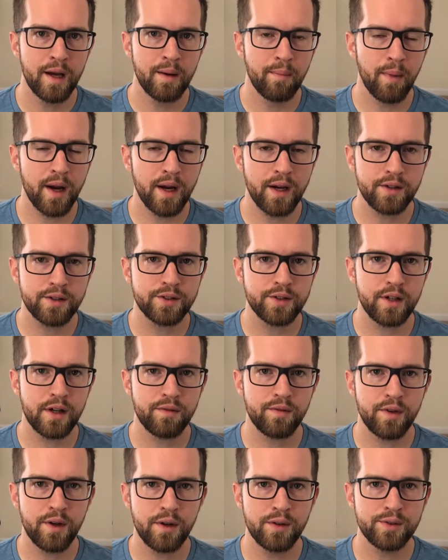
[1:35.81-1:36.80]

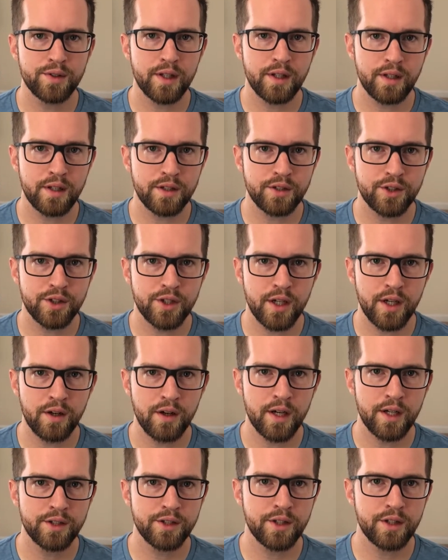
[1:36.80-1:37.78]
Microsoft knows that this
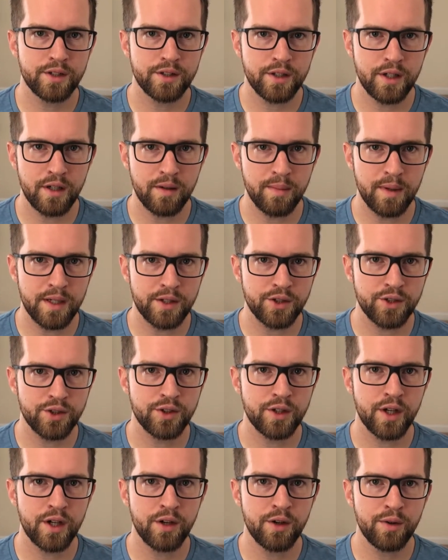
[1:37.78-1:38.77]
generation is going to be a
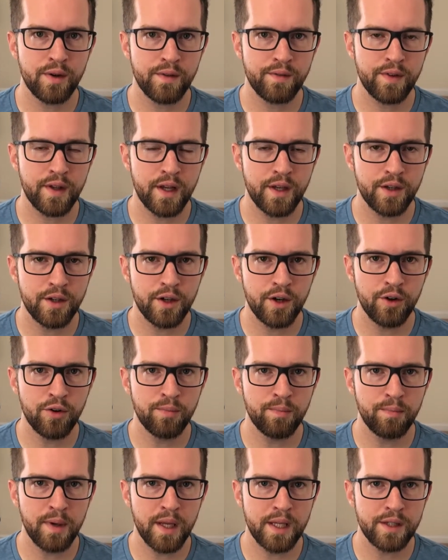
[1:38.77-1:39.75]
struggle if they
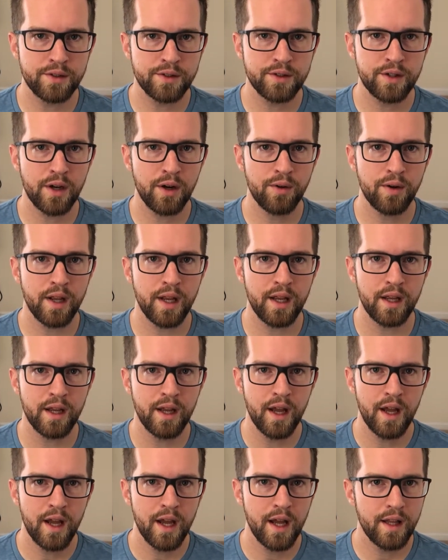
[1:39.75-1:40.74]
don't beat Sony,
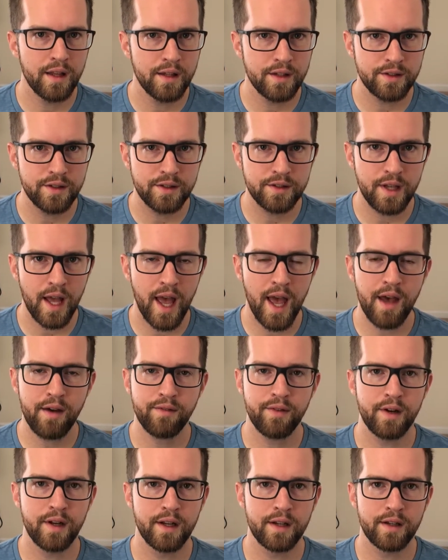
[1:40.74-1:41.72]
and this is
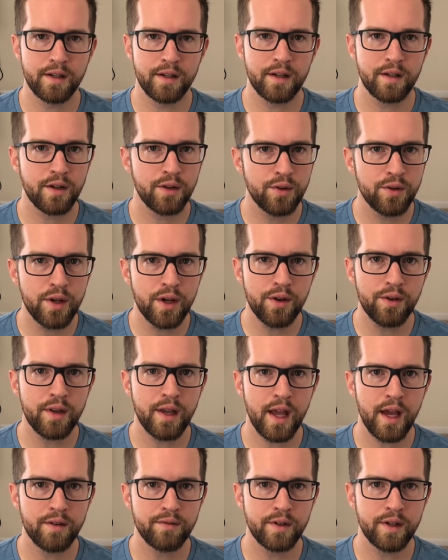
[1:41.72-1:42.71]
evident,
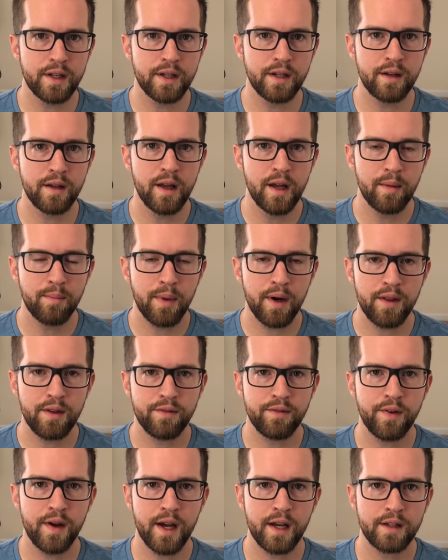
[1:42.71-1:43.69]
clearly evident, by the
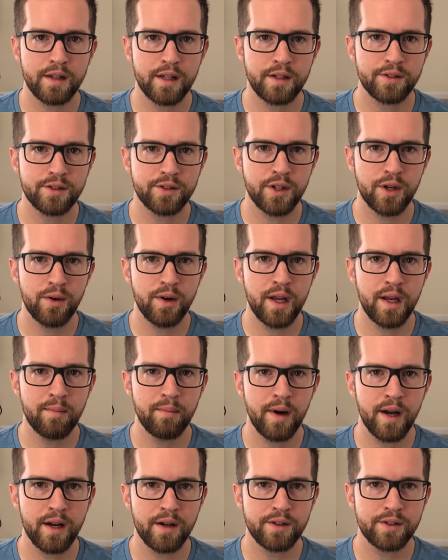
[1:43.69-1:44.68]
fact that Sony and
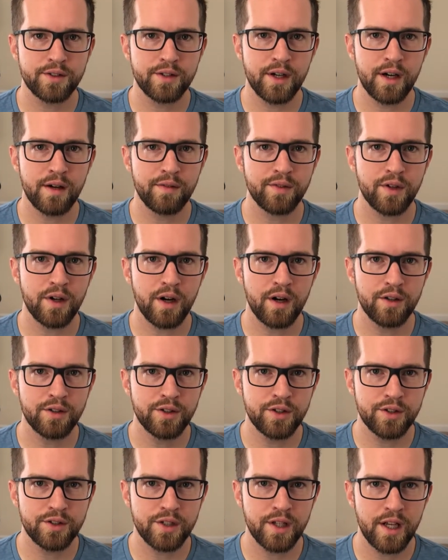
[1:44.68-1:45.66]
Microsoft are
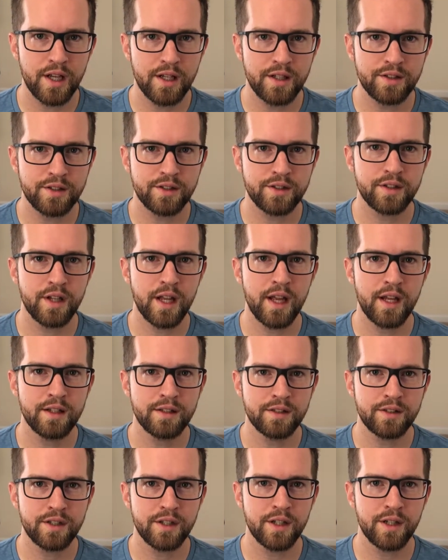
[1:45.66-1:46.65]
just in a
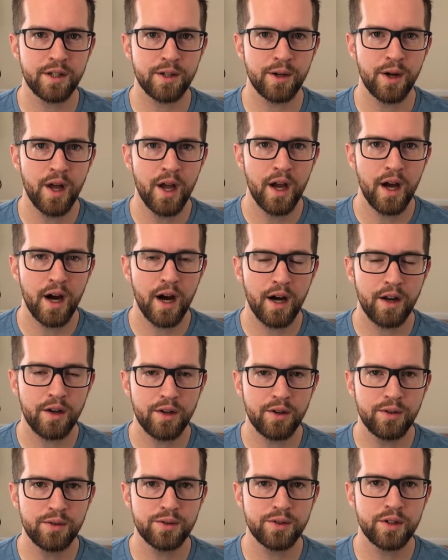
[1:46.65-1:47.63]
standstill on
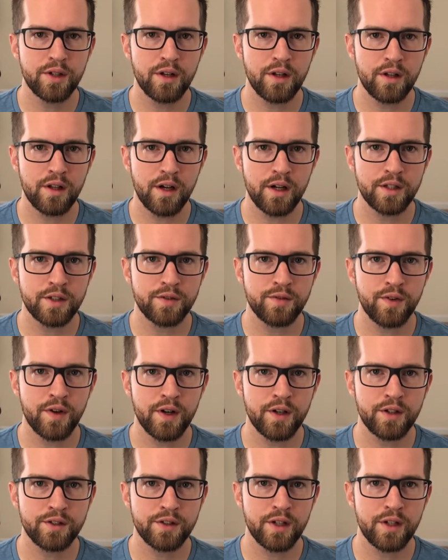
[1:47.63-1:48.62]
who's going to launch
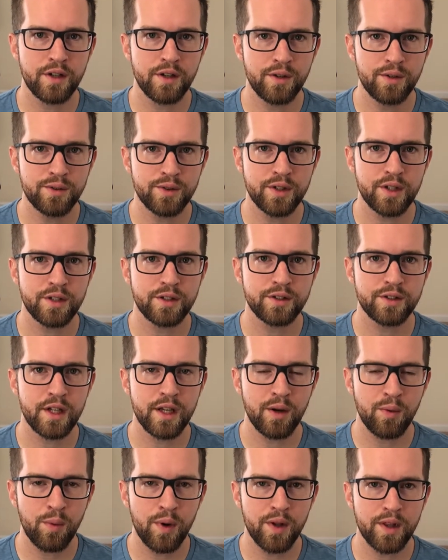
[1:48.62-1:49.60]
first and who's going to
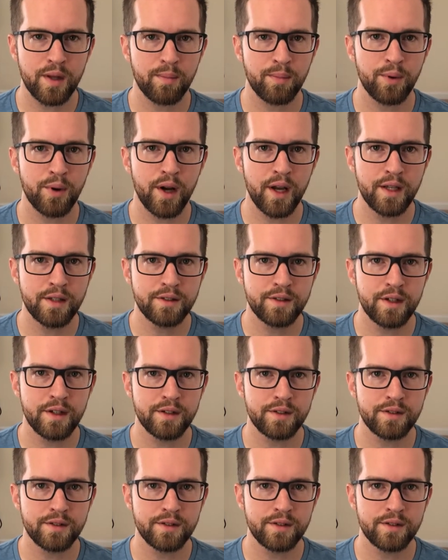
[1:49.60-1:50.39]
say what the price is.